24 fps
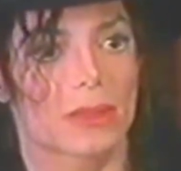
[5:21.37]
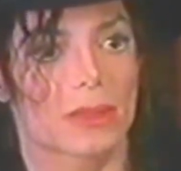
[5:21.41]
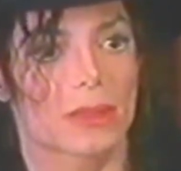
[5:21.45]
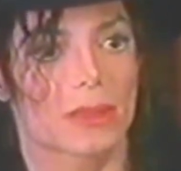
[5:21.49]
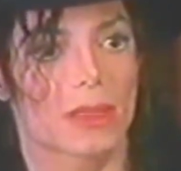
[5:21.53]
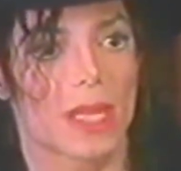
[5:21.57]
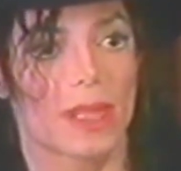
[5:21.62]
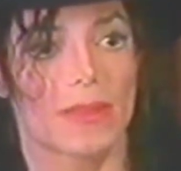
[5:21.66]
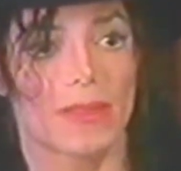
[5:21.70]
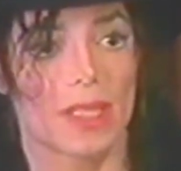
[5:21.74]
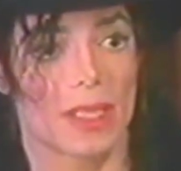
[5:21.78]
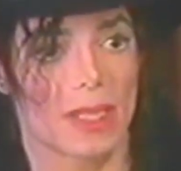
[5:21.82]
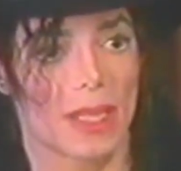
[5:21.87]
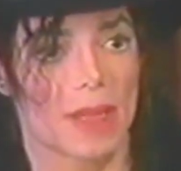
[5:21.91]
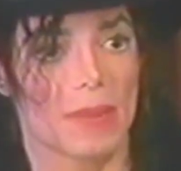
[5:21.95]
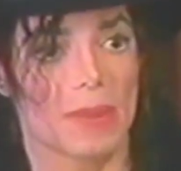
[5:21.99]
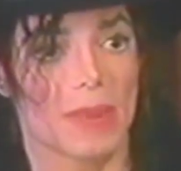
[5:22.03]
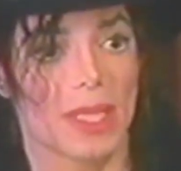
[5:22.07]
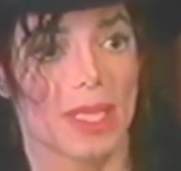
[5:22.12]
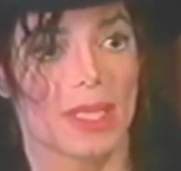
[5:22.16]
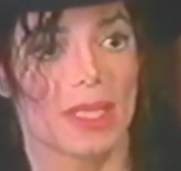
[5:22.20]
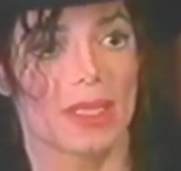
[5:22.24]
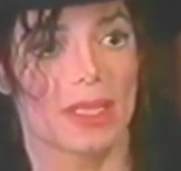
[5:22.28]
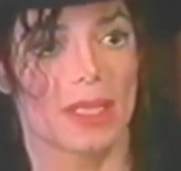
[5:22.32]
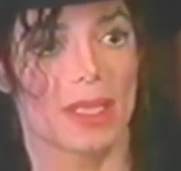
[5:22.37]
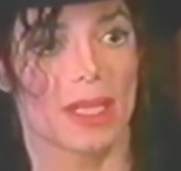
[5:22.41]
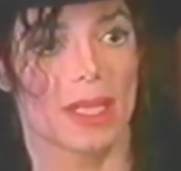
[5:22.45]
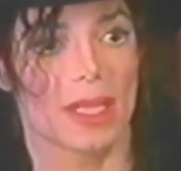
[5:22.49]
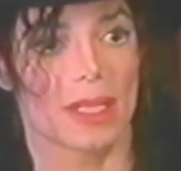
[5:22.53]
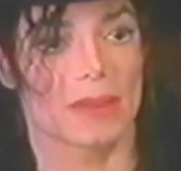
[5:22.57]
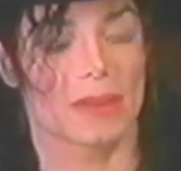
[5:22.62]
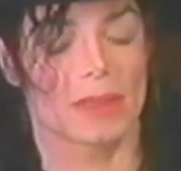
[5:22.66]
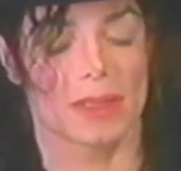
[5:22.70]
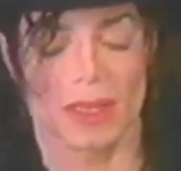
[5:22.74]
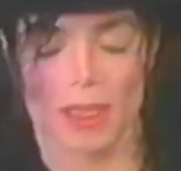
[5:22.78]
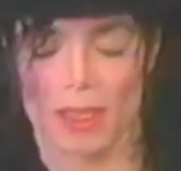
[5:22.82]
I've done that many
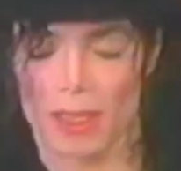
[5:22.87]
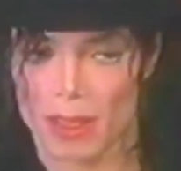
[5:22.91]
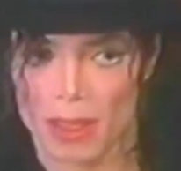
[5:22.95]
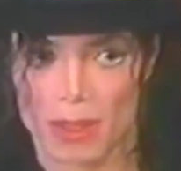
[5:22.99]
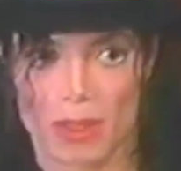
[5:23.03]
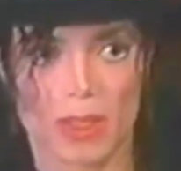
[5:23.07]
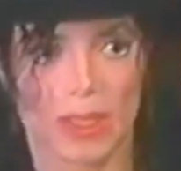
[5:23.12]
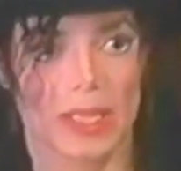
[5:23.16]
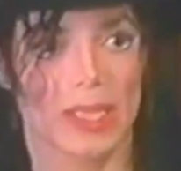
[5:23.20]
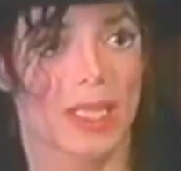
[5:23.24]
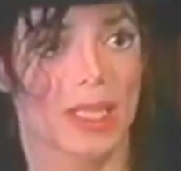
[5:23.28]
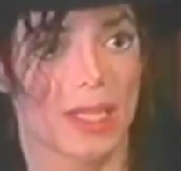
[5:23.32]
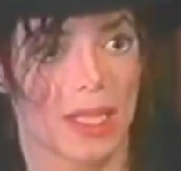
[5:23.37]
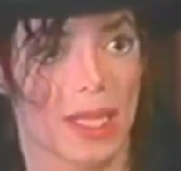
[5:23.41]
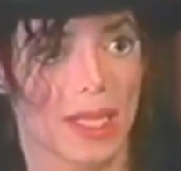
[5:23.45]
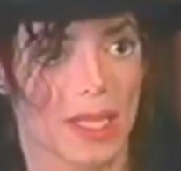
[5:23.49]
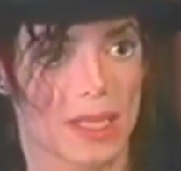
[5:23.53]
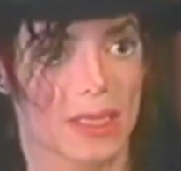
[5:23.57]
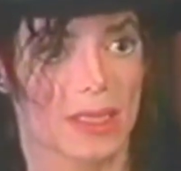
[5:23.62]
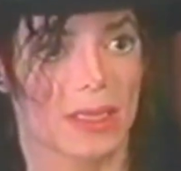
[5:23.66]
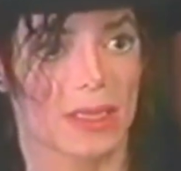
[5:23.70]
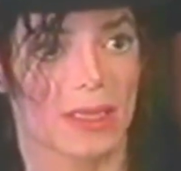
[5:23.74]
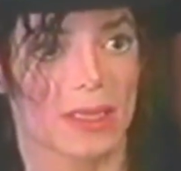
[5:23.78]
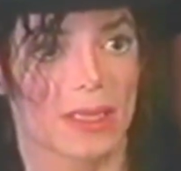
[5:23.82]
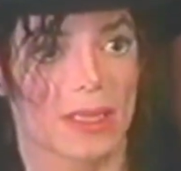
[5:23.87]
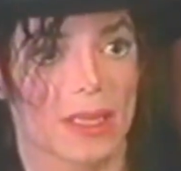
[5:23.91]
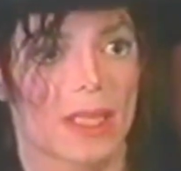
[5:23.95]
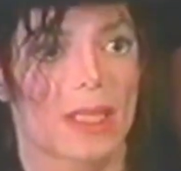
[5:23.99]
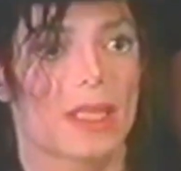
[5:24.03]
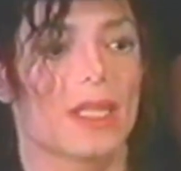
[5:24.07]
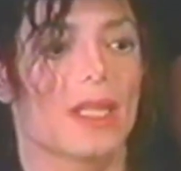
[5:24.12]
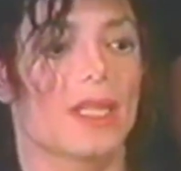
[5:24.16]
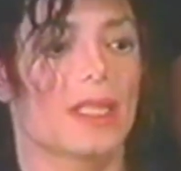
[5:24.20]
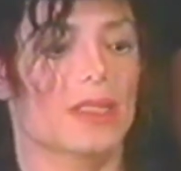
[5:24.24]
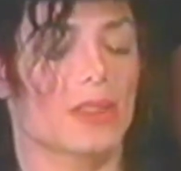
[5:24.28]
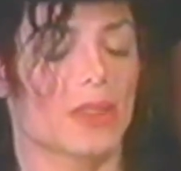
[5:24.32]
times. Going to kill us.
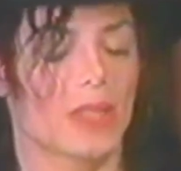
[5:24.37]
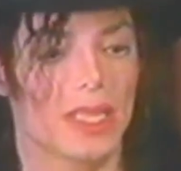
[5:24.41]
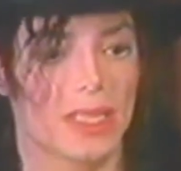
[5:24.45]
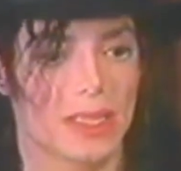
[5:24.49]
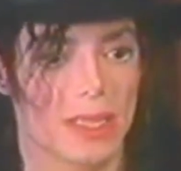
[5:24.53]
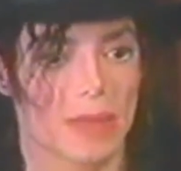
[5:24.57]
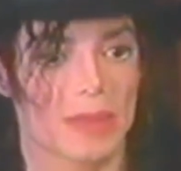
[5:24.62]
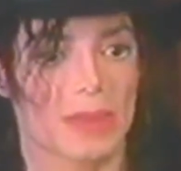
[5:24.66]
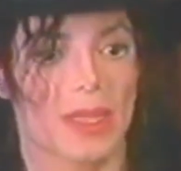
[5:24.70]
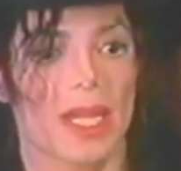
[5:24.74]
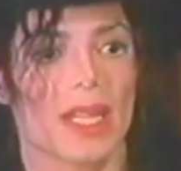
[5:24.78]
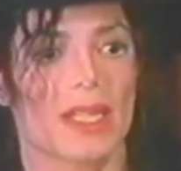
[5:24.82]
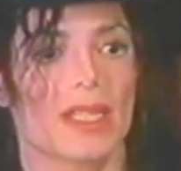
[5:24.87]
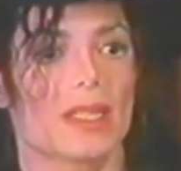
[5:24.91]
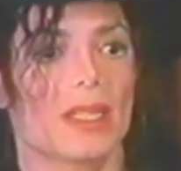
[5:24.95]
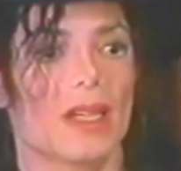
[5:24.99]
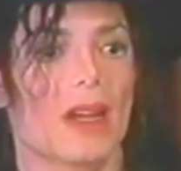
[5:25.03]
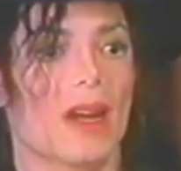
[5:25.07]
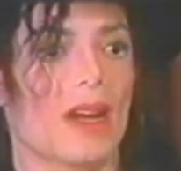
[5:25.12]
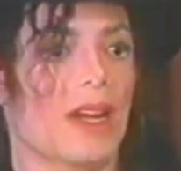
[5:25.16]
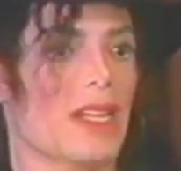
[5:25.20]
So he jumps out of the car